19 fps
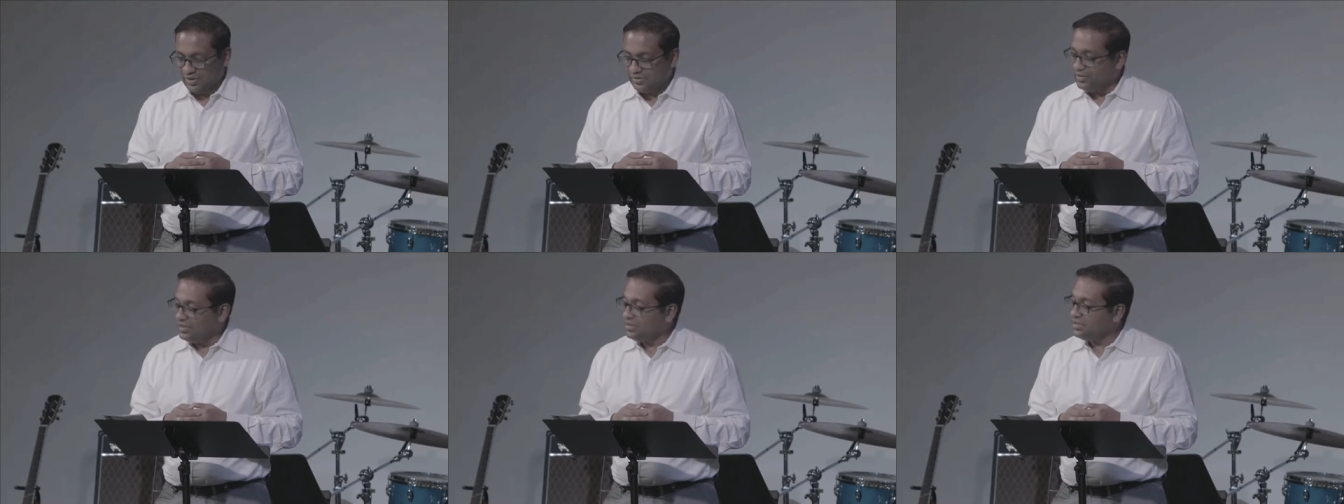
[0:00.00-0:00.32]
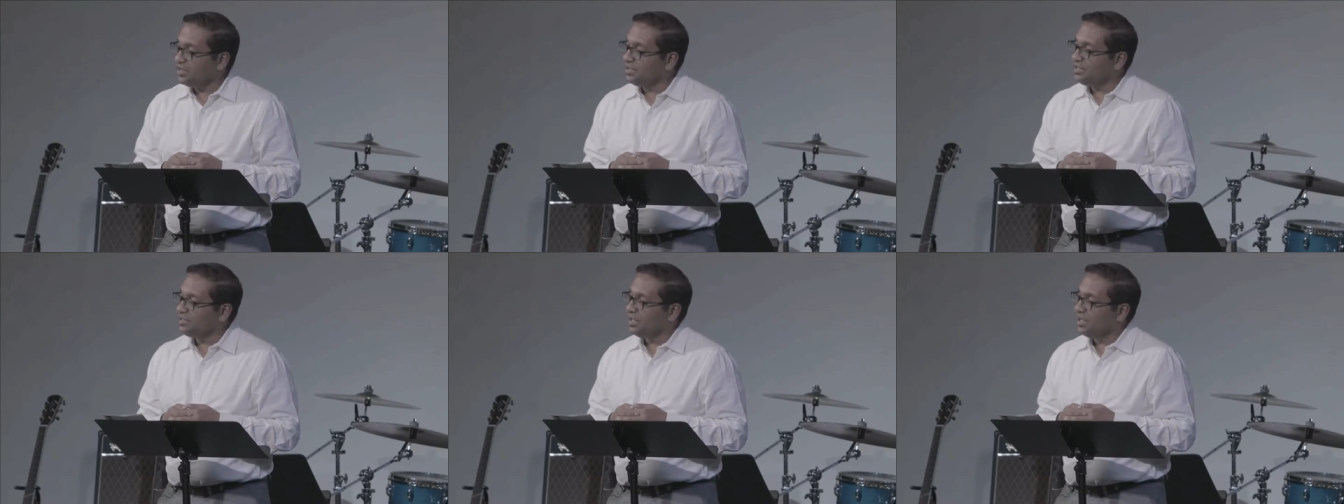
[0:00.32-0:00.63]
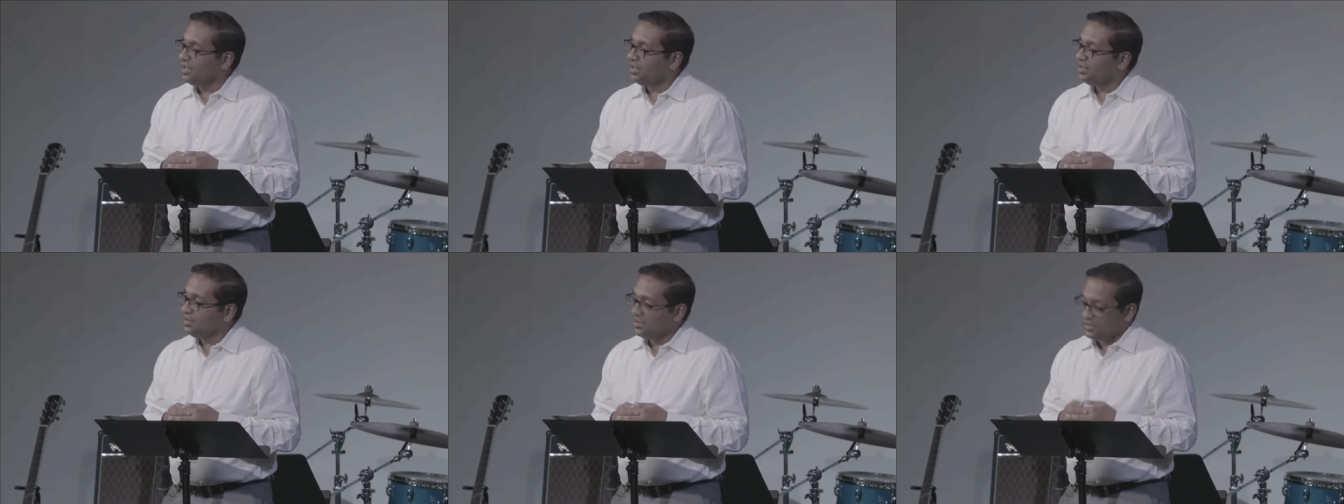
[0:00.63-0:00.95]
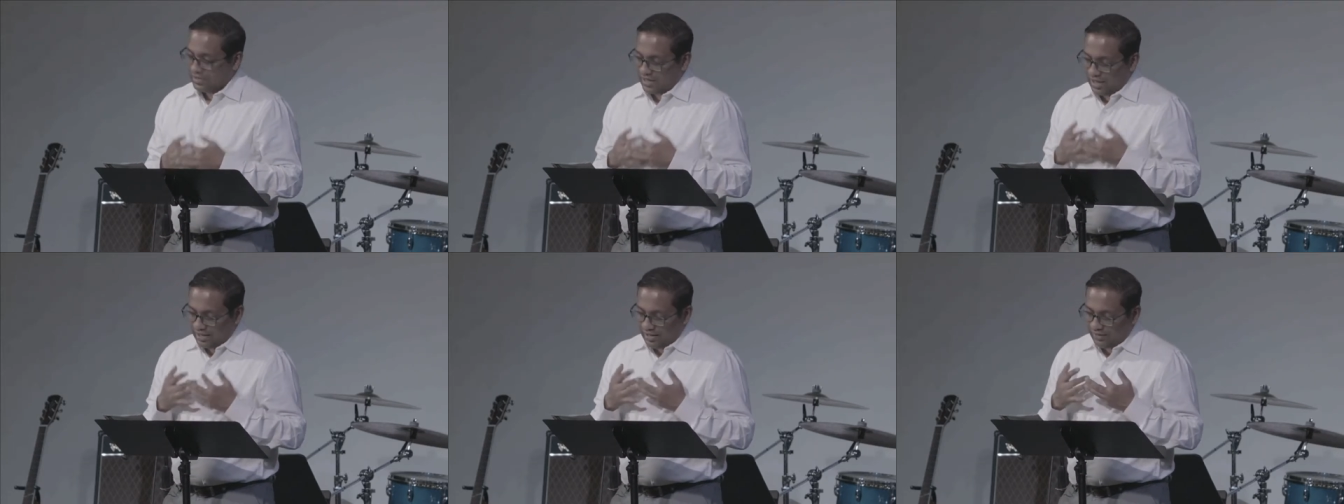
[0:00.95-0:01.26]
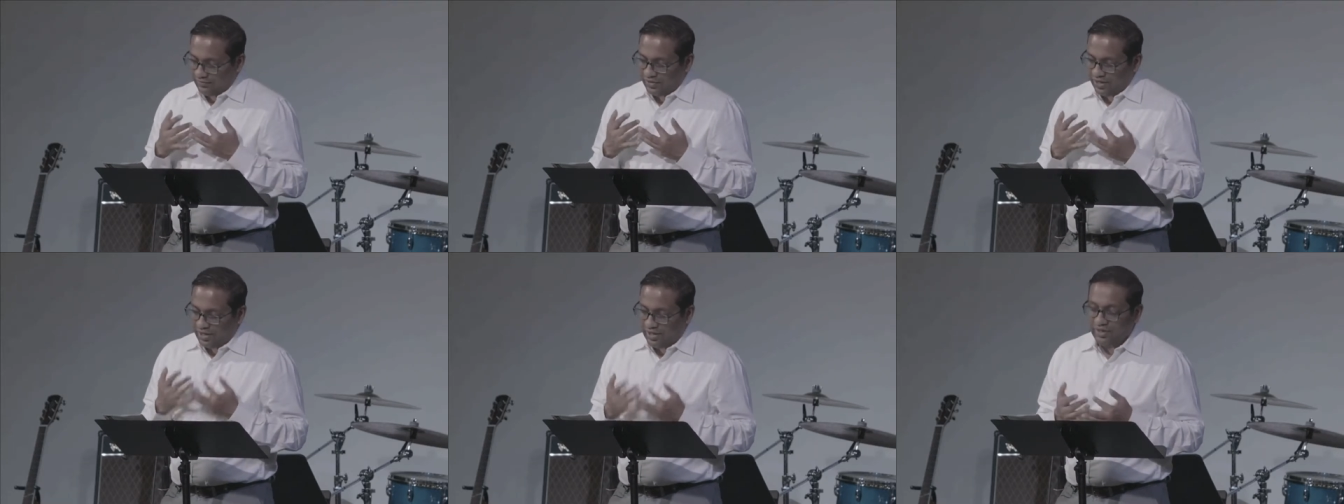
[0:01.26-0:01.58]
Jesus says, Listen, I
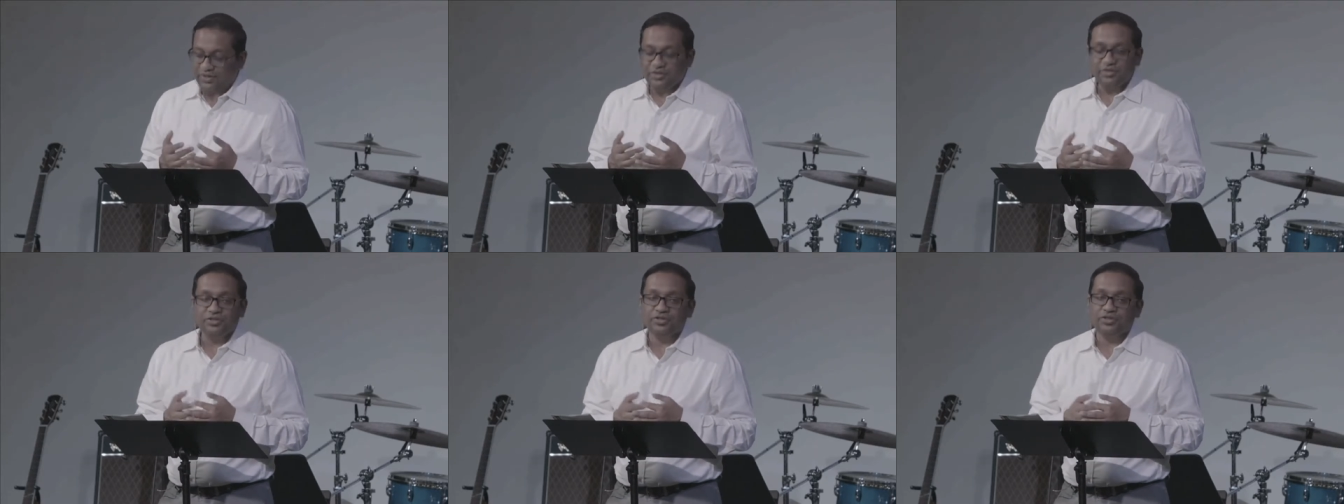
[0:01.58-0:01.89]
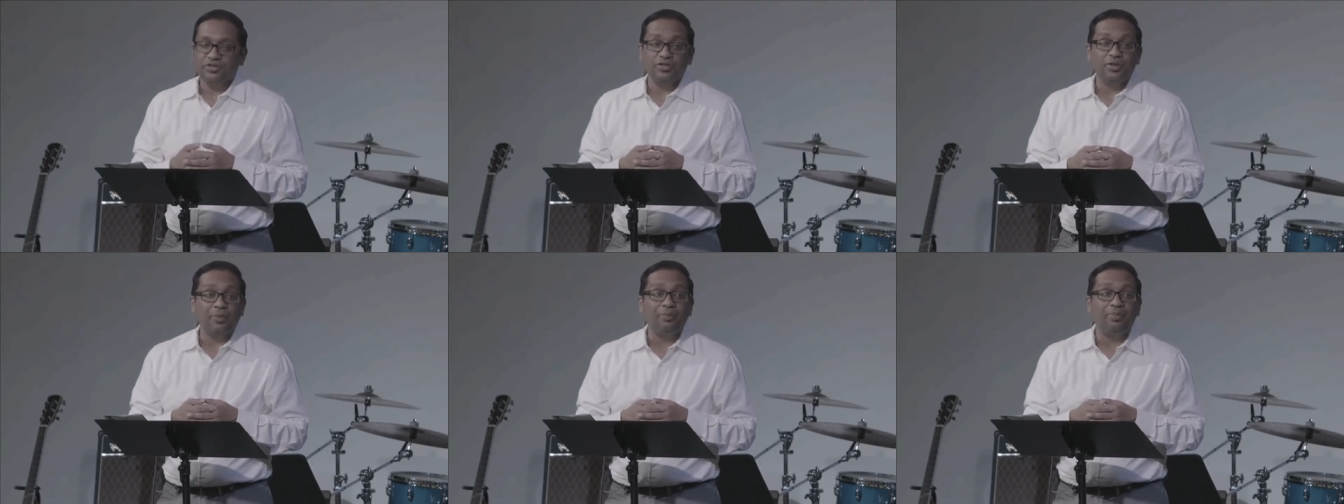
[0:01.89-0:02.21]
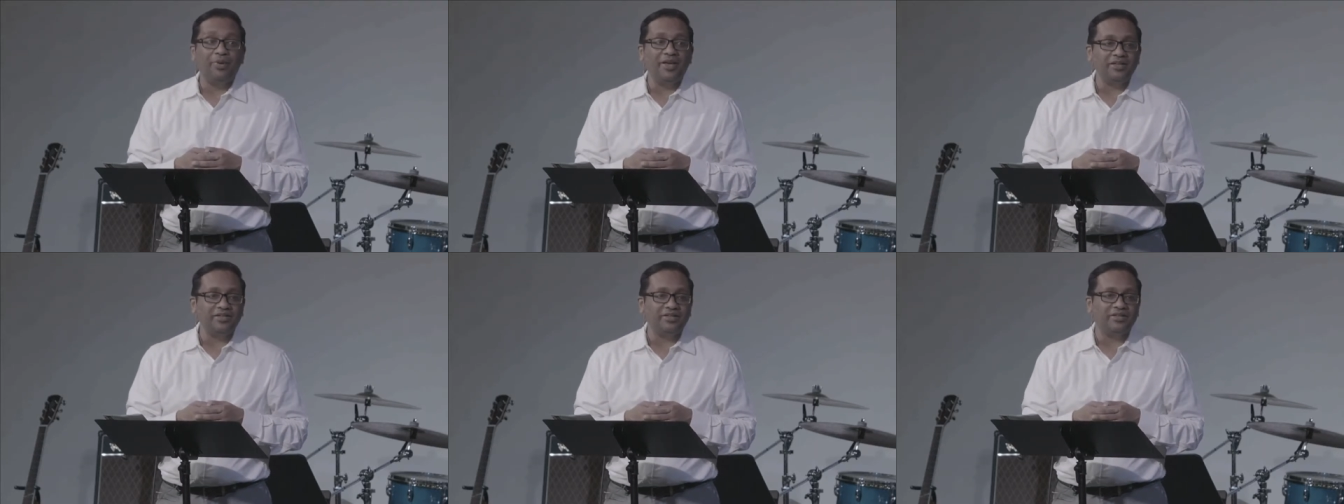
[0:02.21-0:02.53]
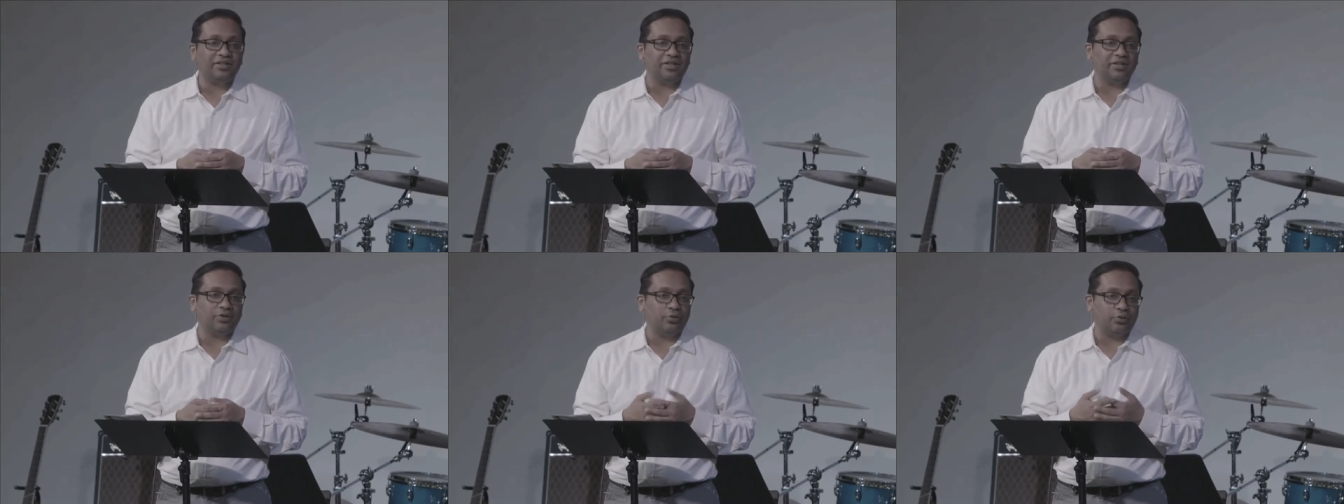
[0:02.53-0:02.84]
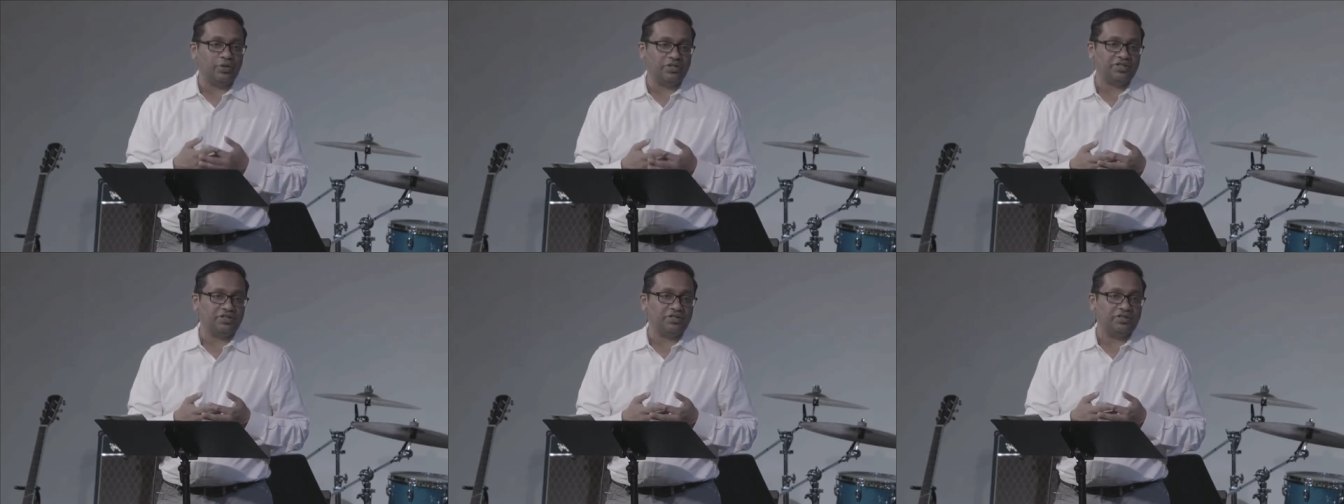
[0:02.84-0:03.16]
have the answers to the basic
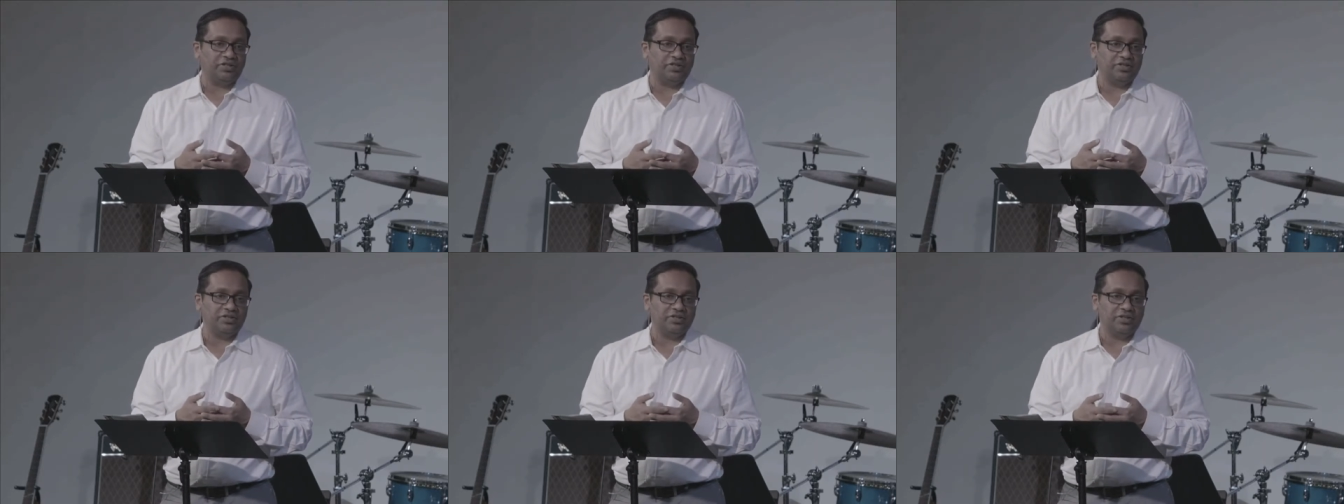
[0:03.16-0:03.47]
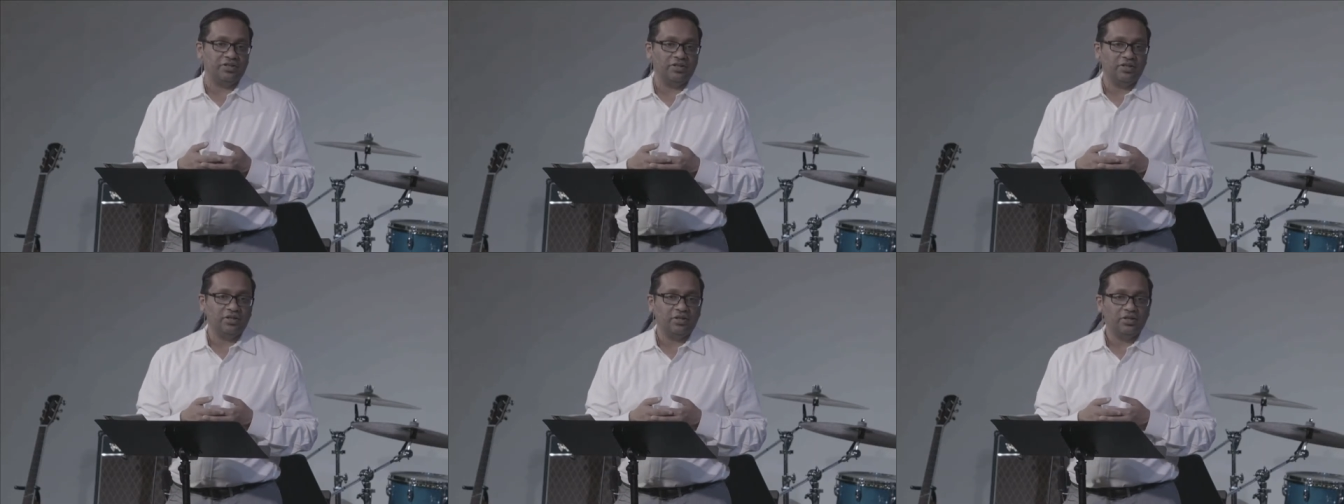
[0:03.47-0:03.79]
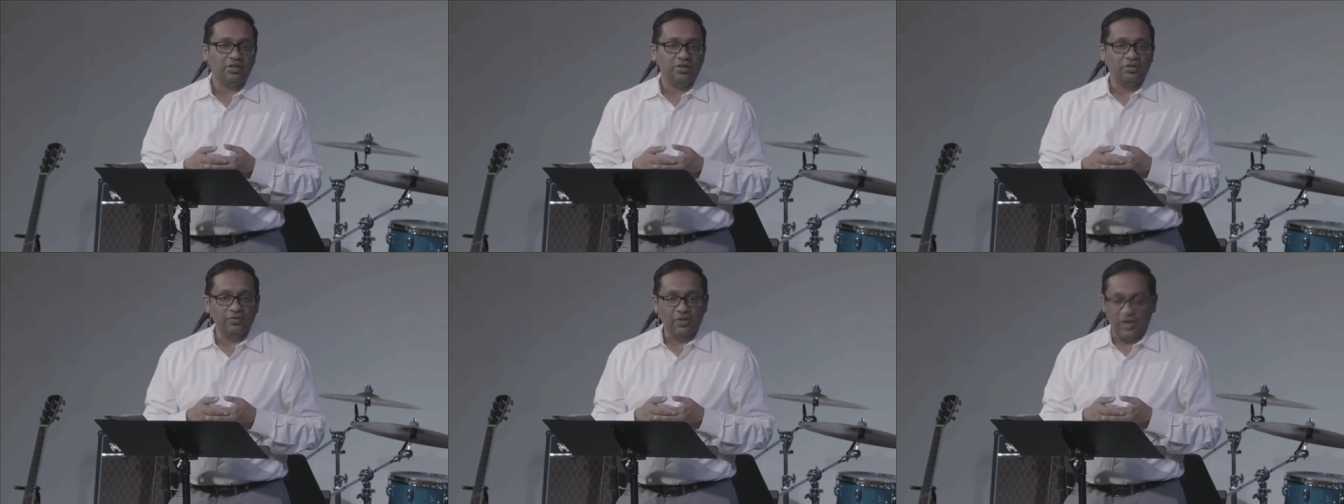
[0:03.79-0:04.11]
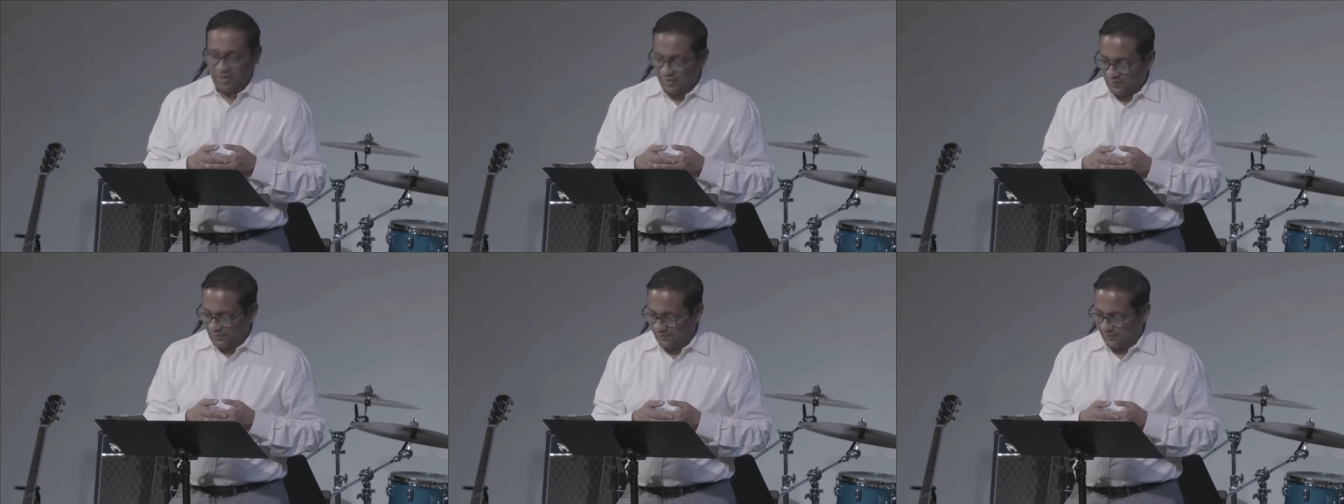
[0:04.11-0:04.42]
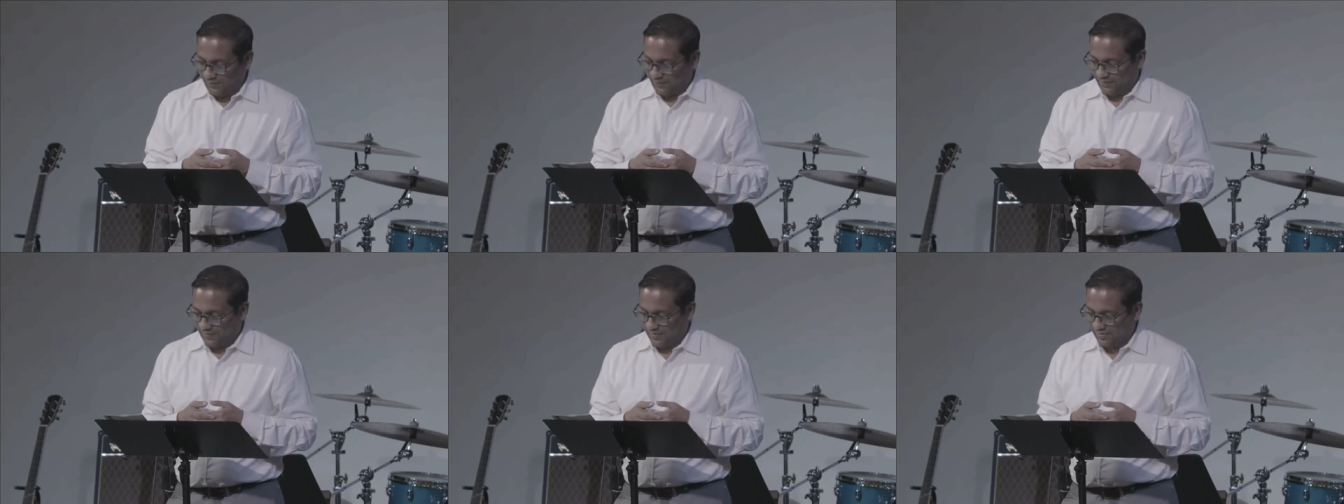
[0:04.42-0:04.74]
questions of
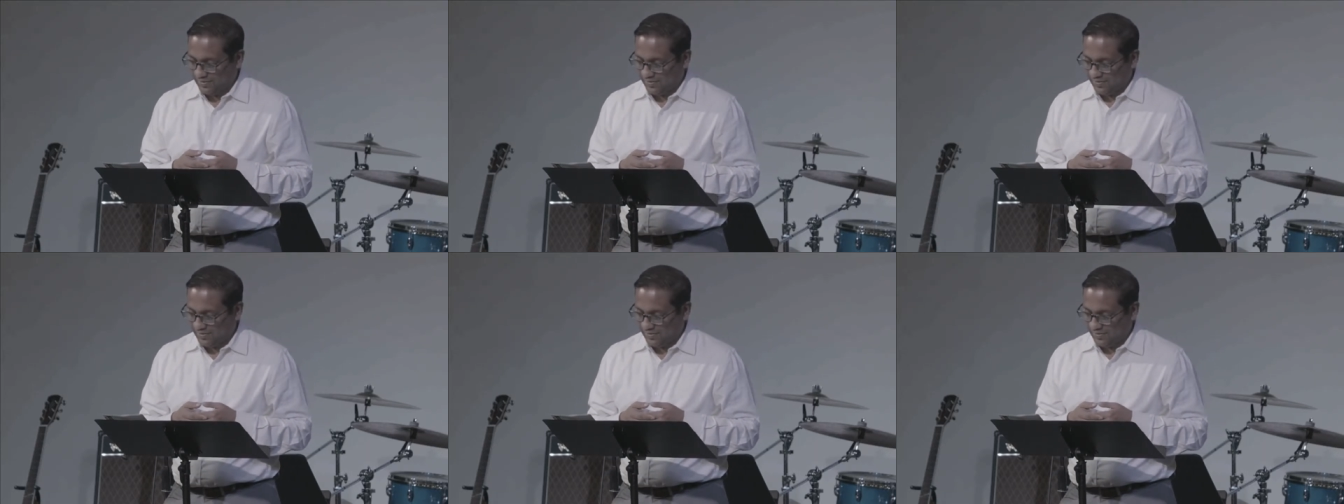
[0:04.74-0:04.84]
life.